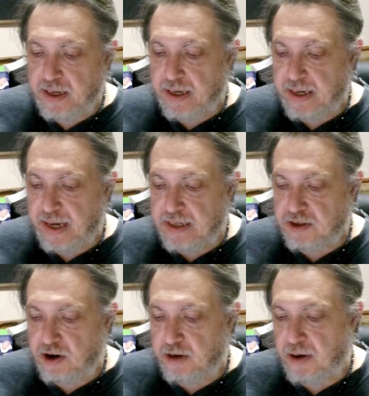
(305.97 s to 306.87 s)
in a
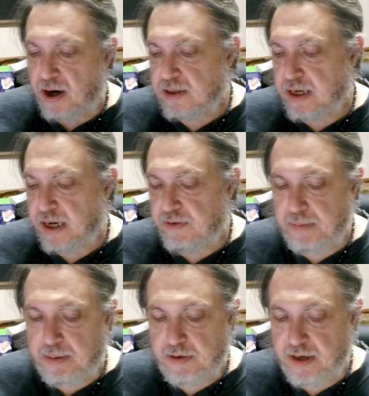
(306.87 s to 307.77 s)
starter box that I can
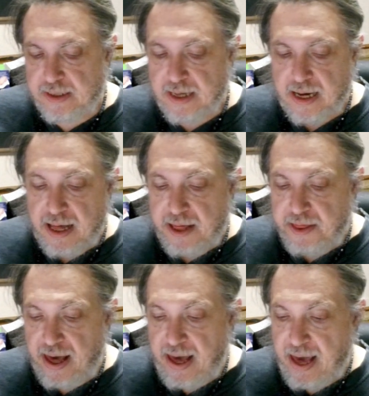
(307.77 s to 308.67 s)
remember, is
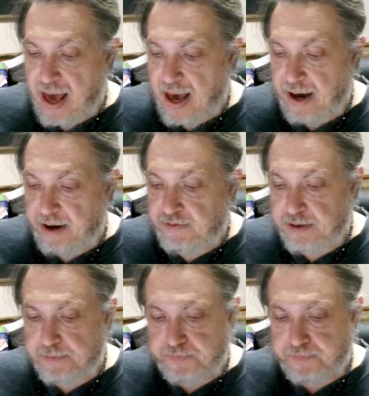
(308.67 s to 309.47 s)
they have